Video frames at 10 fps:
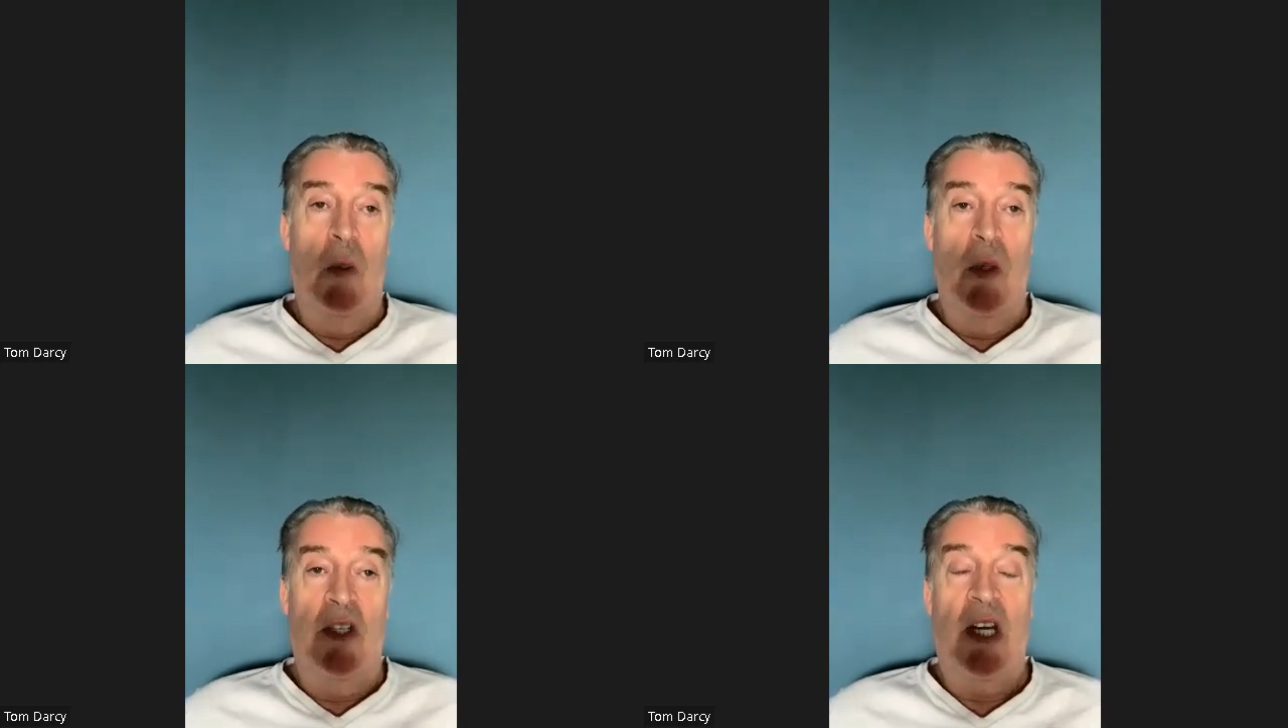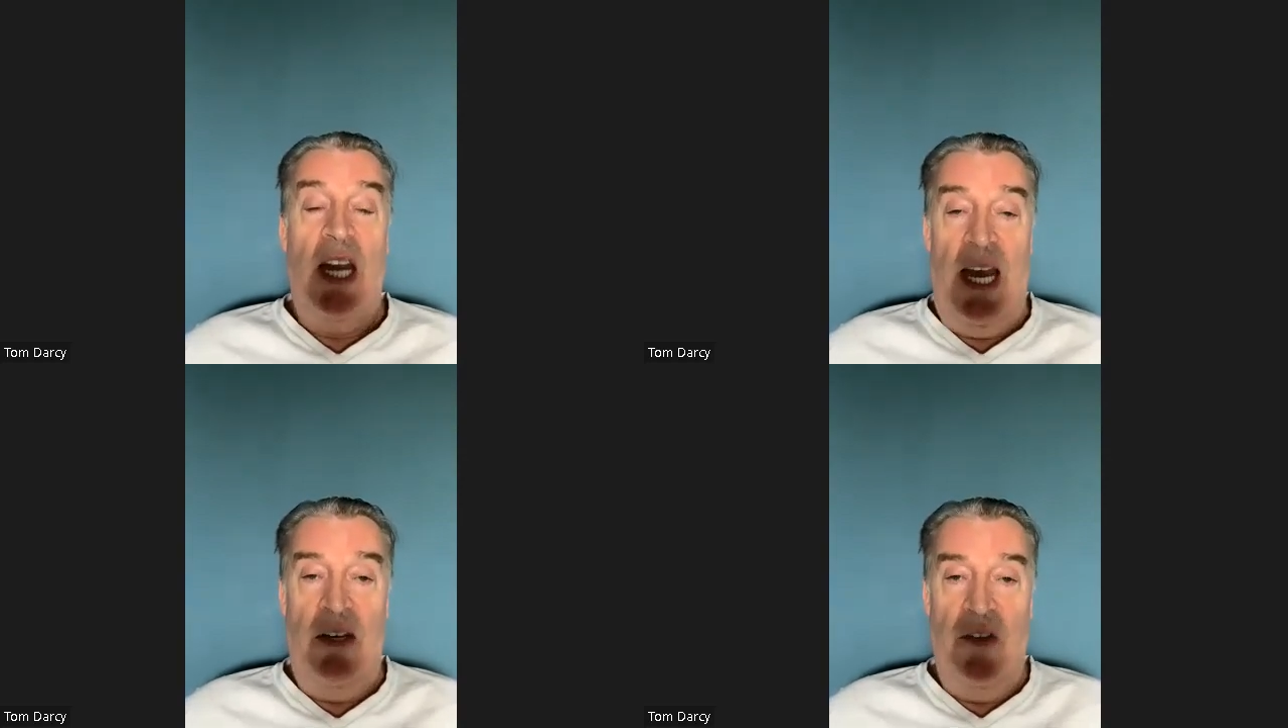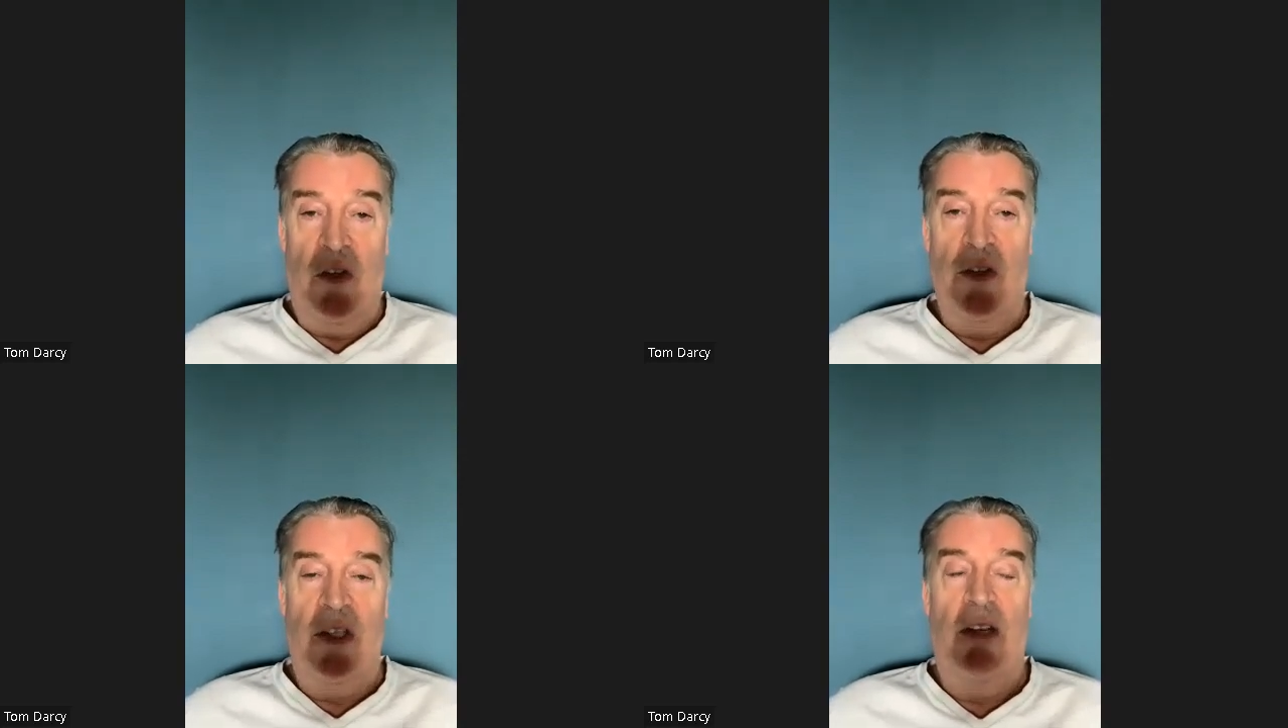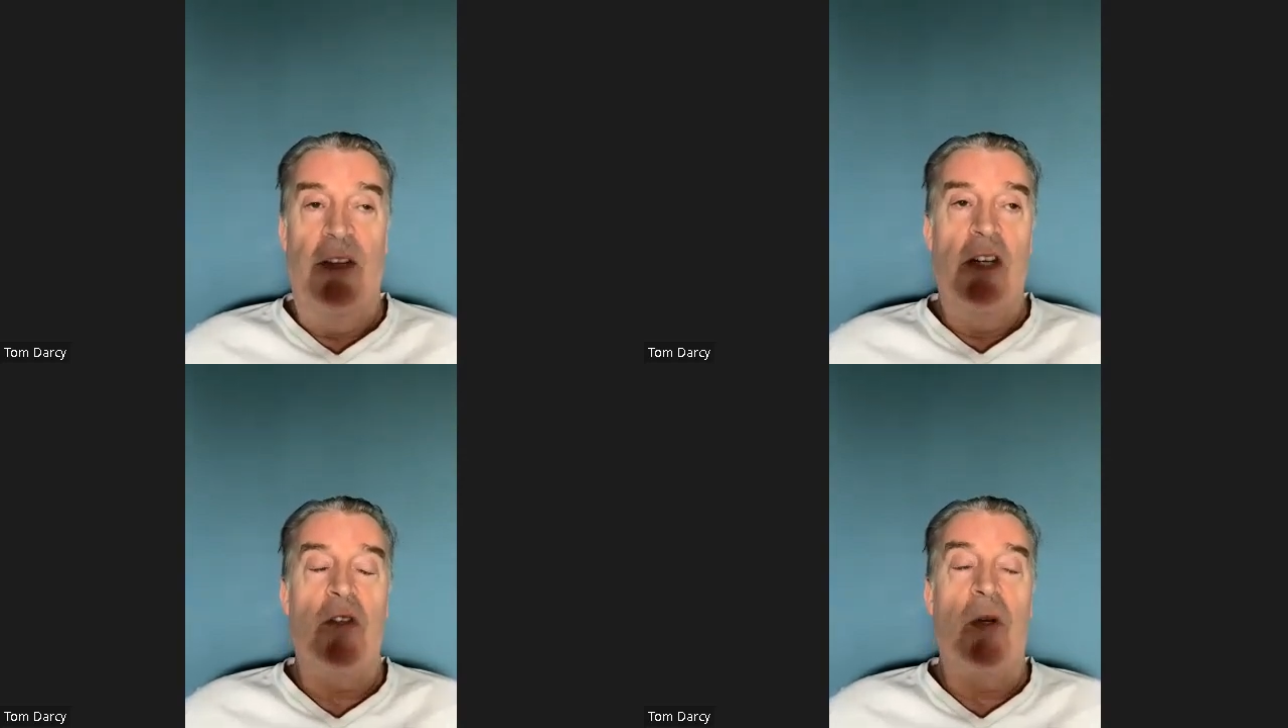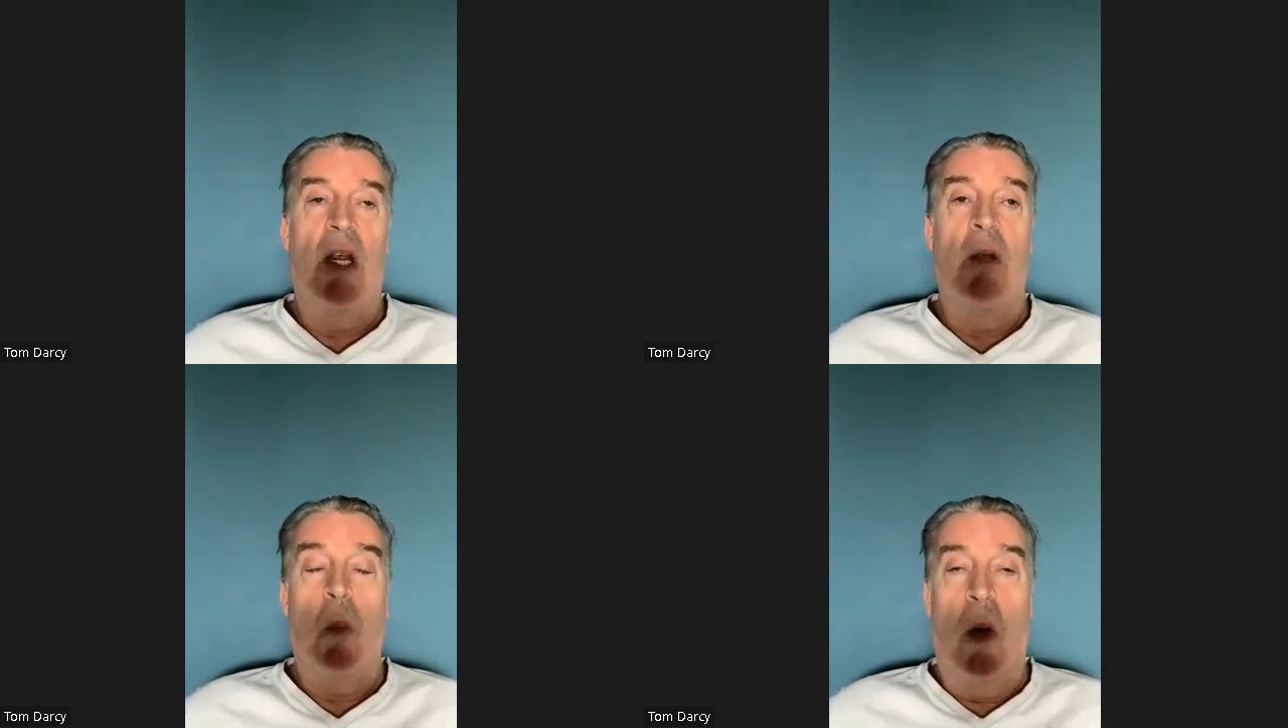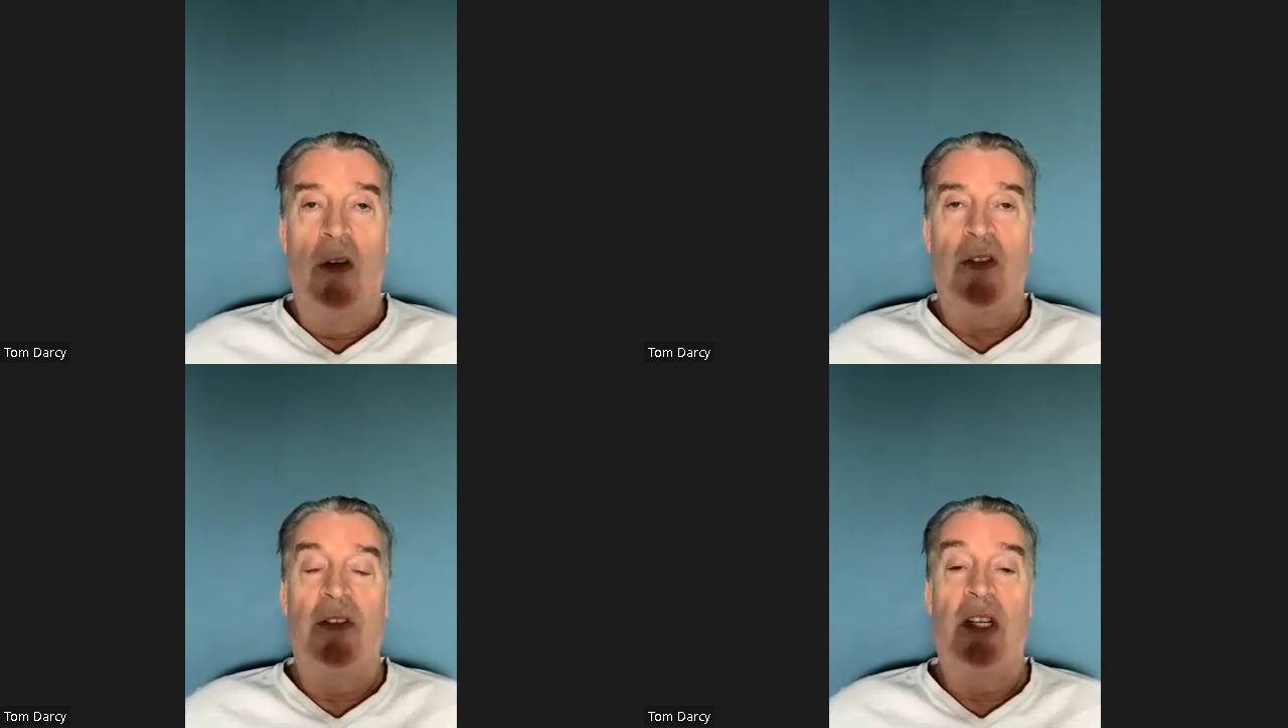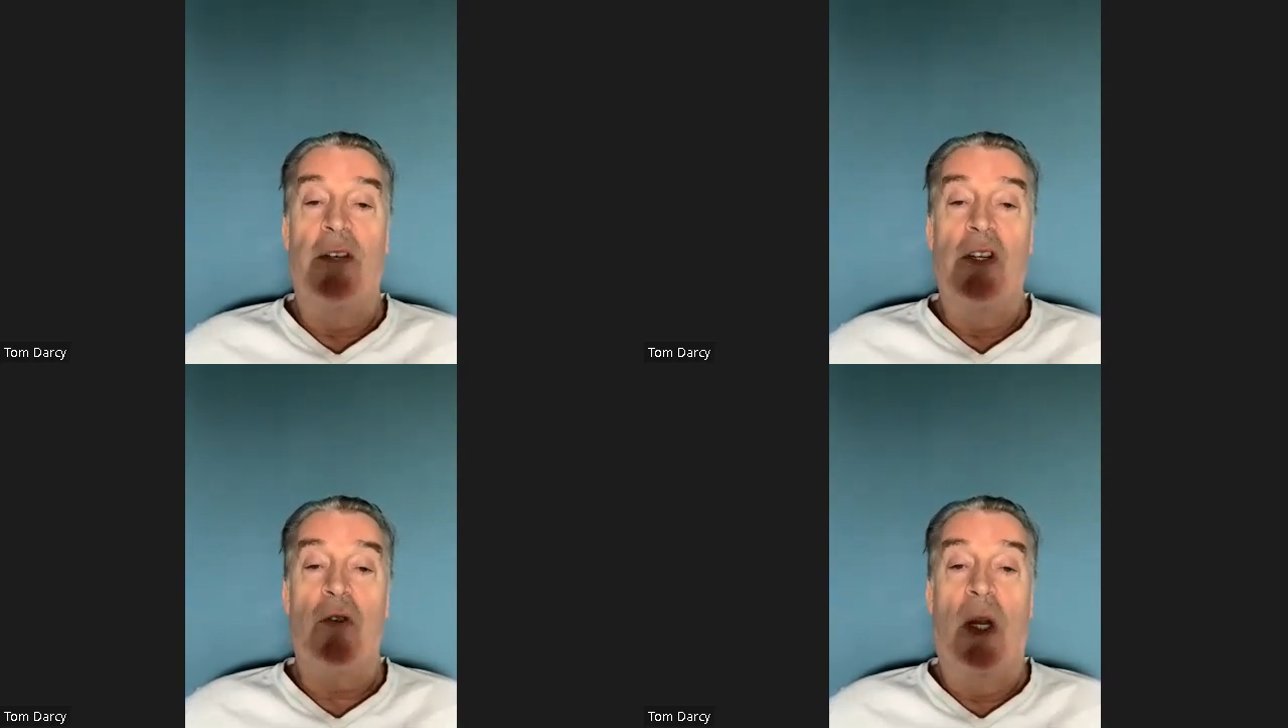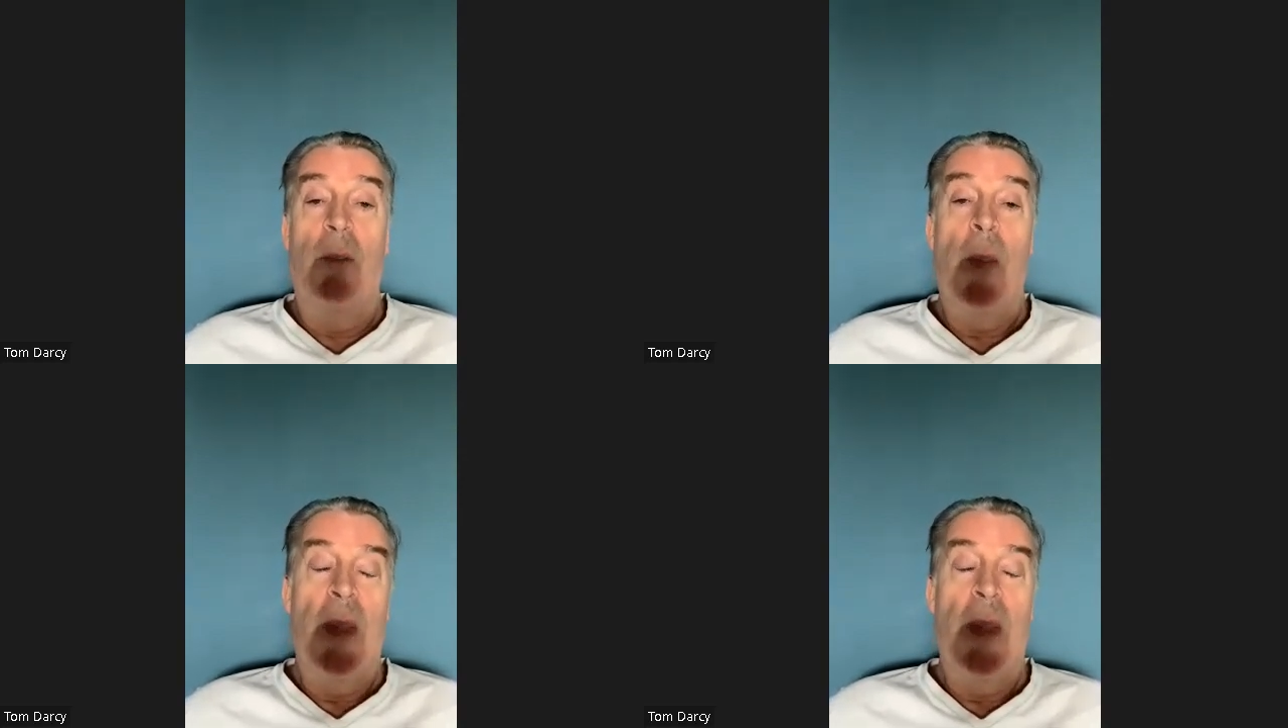which again is on TV3 or was on TV3,